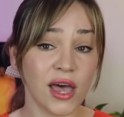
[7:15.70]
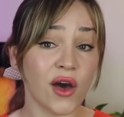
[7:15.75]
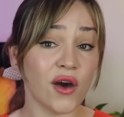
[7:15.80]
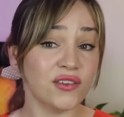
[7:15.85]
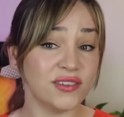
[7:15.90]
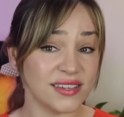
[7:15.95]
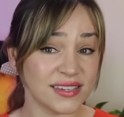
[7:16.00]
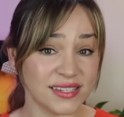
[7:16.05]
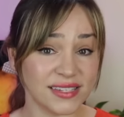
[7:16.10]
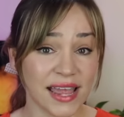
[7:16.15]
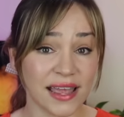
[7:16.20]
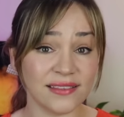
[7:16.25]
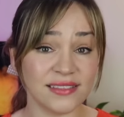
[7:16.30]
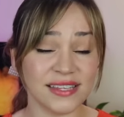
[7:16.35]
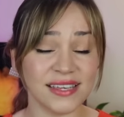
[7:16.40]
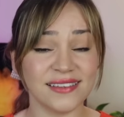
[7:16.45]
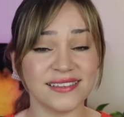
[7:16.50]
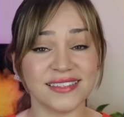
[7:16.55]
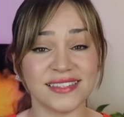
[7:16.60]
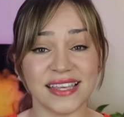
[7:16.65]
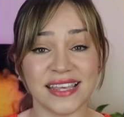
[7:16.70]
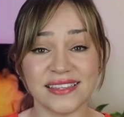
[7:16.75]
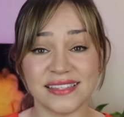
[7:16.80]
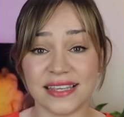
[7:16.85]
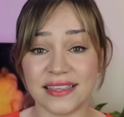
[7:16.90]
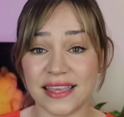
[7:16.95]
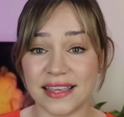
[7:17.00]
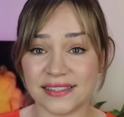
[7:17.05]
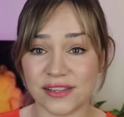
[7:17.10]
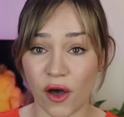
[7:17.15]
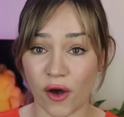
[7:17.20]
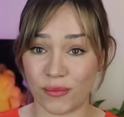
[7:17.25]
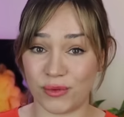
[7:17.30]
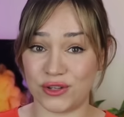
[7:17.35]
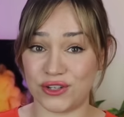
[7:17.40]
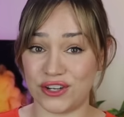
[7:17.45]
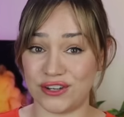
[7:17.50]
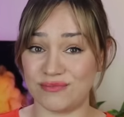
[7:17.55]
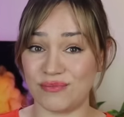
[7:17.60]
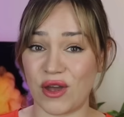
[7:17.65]
Understanding and seizing these
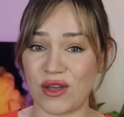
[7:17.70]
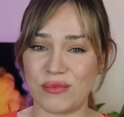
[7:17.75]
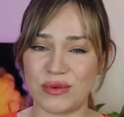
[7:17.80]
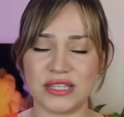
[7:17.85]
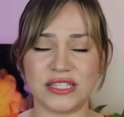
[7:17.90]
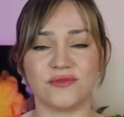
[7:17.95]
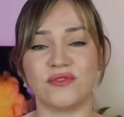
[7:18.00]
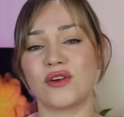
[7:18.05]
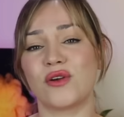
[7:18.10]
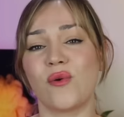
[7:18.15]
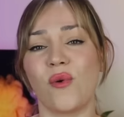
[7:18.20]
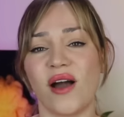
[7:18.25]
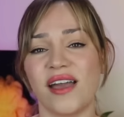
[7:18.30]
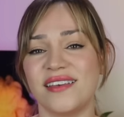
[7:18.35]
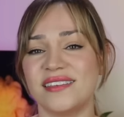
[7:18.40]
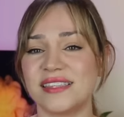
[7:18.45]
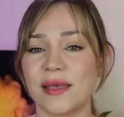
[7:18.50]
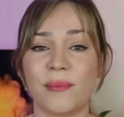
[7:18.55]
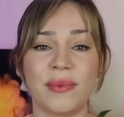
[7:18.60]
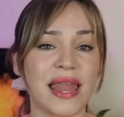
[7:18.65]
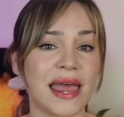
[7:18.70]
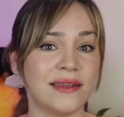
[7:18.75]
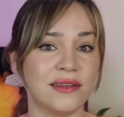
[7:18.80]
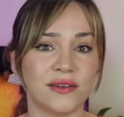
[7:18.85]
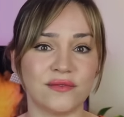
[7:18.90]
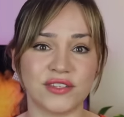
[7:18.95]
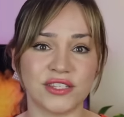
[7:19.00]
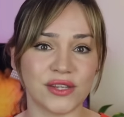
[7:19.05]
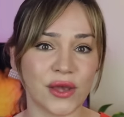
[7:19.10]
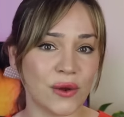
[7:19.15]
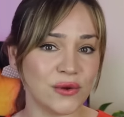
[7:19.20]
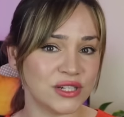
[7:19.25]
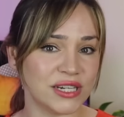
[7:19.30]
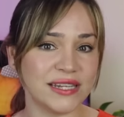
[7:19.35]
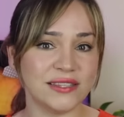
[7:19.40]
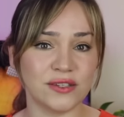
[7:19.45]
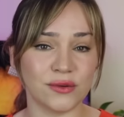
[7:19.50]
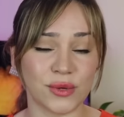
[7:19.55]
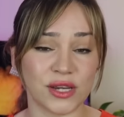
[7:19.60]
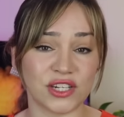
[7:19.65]
opportune moments requires a blend of social
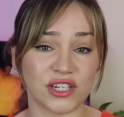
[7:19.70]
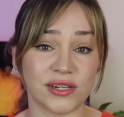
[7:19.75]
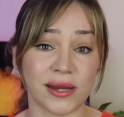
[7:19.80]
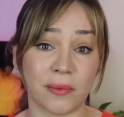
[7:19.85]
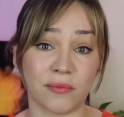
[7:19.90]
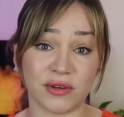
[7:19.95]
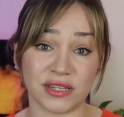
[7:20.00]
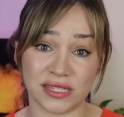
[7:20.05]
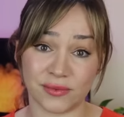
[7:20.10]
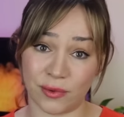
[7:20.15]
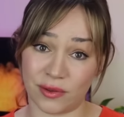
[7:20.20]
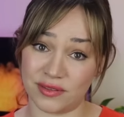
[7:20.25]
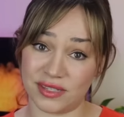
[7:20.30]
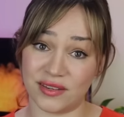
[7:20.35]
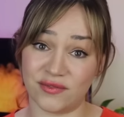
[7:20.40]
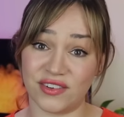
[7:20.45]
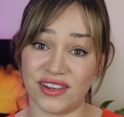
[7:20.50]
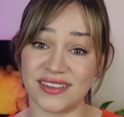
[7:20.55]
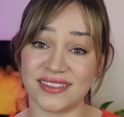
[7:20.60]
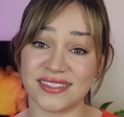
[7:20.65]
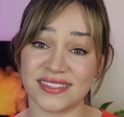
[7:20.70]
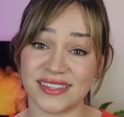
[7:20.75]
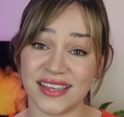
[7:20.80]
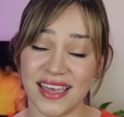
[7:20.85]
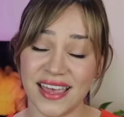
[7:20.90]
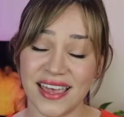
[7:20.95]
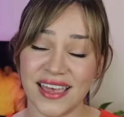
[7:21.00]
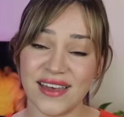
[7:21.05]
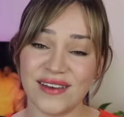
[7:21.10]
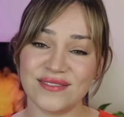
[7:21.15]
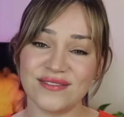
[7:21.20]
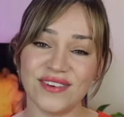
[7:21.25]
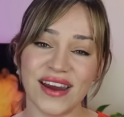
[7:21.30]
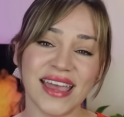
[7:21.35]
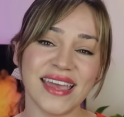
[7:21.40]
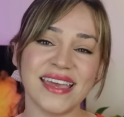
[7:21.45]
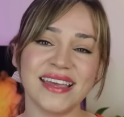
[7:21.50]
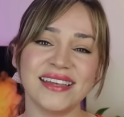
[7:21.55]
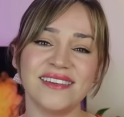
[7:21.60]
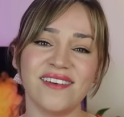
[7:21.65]
intuition and responsiveness.
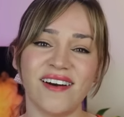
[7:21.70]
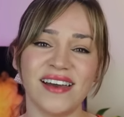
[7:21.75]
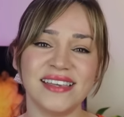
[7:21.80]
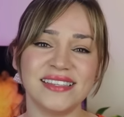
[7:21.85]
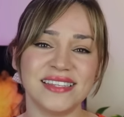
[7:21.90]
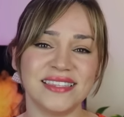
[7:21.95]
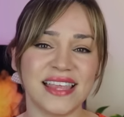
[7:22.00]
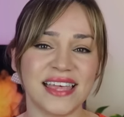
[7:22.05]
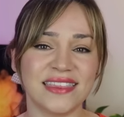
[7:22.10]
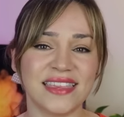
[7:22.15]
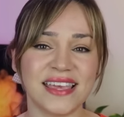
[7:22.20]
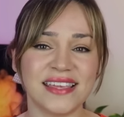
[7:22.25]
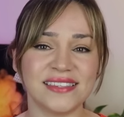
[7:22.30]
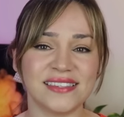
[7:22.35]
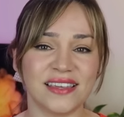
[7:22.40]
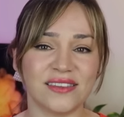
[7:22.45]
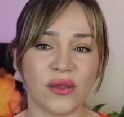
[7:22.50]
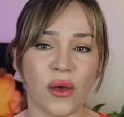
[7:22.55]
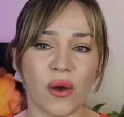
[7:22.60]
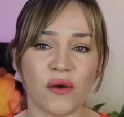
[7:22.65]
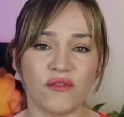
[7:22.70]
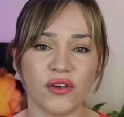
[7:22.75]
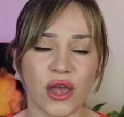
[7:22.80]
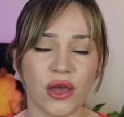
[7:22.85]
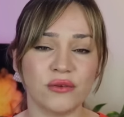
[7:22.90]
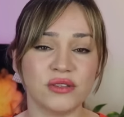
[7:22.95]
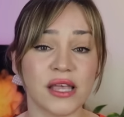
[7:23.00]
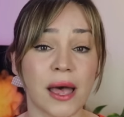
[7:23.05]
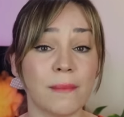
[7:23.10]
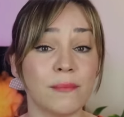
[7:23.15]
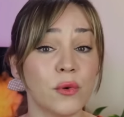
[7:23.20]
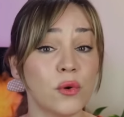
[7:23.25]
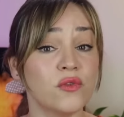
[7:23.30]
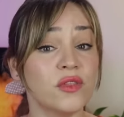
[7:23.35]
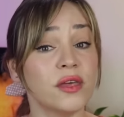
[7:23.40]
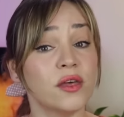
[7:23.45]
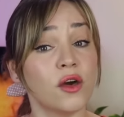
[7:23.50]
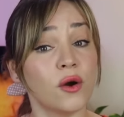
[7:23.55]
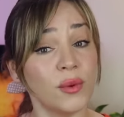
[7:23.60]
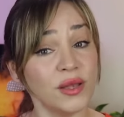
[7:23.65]
Recognizing that these scenarios are more
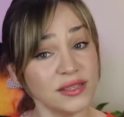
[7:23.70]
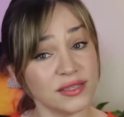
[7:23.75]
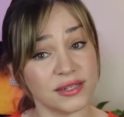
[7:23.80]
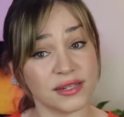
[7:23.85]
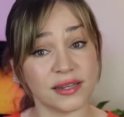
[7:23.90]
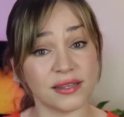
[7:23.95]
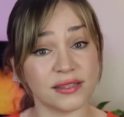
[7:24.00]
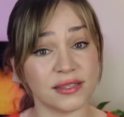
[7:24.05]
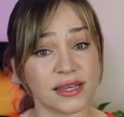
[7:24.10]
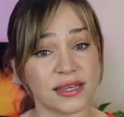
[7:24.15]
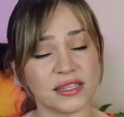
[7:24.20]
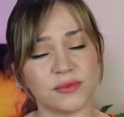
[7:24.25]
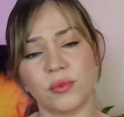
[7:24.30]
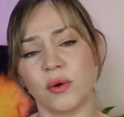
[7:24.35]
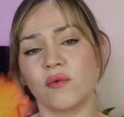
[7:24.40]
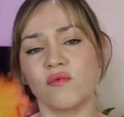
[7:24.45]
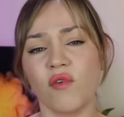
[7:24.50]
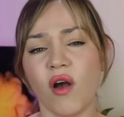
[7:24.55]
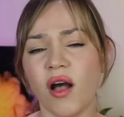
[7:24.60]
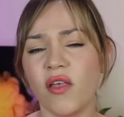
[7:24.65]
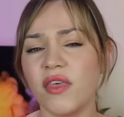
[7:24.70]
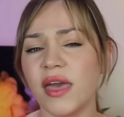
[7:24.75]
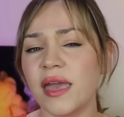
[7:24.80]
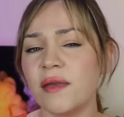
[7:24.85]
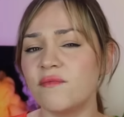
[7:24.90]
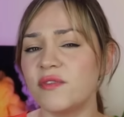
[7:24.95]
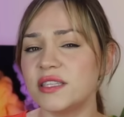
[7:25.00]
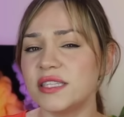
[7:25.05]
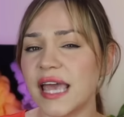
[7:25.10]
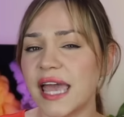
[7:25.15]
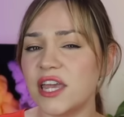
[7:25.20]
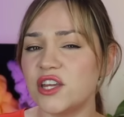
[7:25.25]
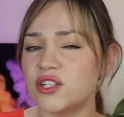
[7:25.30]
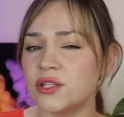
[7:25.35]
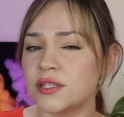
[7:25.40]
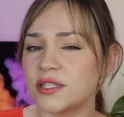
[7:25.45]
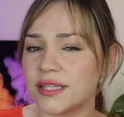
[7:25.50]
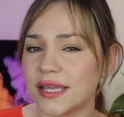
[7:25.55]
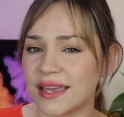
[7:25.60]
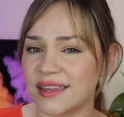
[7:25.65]
than coincidences, but rather
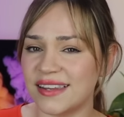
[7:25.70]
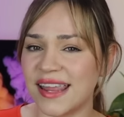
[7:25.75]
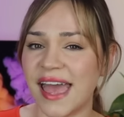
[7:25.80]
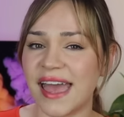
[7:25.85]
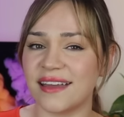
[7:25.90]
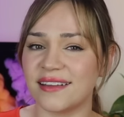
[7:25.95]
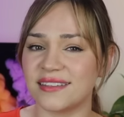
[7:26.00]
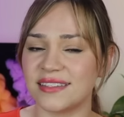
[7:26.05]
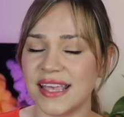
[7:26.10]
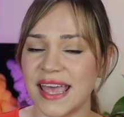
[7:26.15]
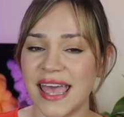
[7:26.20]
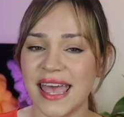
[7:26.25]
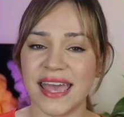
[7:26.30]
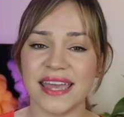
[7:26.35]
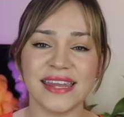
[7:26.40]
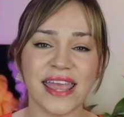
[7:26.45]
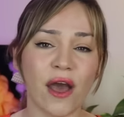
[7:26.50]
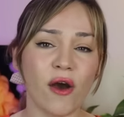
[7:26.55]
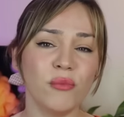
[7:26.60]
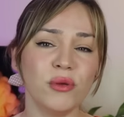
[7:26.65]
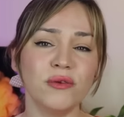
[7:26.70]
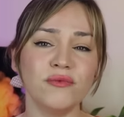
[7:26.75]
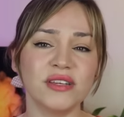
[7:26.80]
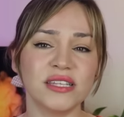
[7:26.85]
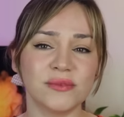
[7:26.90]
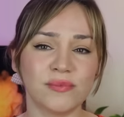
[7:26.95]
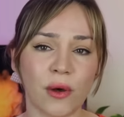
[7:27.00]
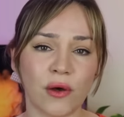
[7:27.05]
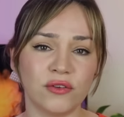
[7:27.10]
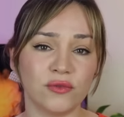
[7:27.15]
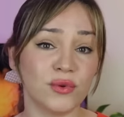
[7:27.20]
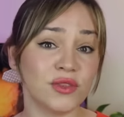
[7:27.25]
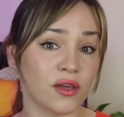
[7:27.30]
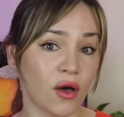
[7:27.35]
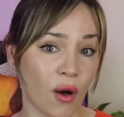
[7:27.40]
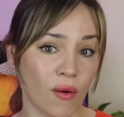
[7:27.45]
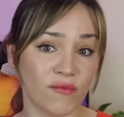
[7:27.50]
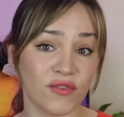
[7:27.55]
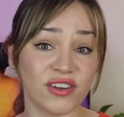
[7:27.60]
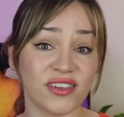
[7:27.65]
invitations to connect, can help you respond with
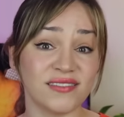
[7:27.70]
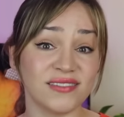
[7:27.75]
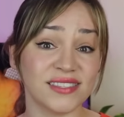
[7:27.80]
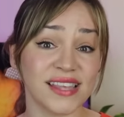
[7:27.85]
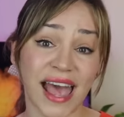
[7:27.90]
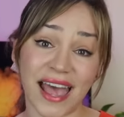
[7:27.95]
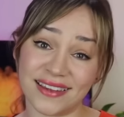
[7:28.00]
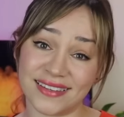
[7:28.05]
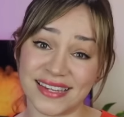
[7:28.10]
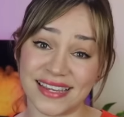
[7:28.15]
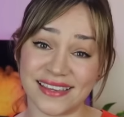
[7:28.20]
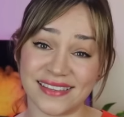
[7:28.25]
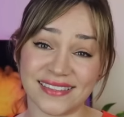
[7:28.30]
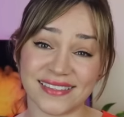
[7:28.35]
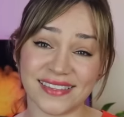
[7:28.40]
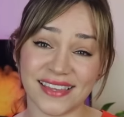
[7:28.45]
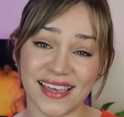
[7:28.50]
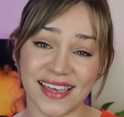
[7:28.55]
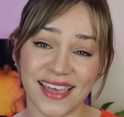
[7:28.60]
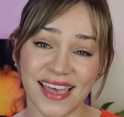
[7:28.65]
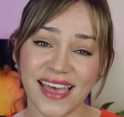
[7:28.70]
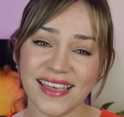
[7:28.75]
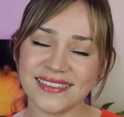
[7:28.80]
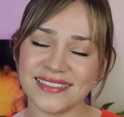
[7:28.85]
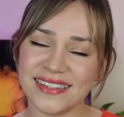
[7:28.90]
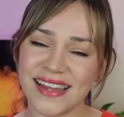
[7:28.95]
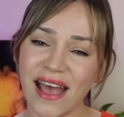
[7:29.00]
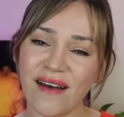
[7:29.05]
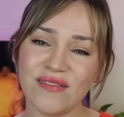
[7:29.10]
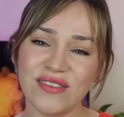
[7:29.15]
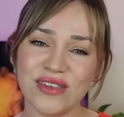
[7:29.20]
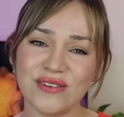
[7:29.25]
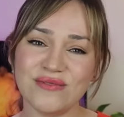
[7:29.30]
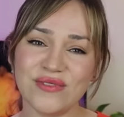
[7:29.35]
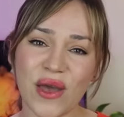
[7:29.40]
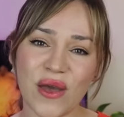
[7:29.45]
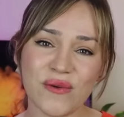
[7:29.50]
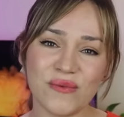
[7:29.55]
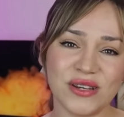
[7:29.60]
confidence and ease. So now that you know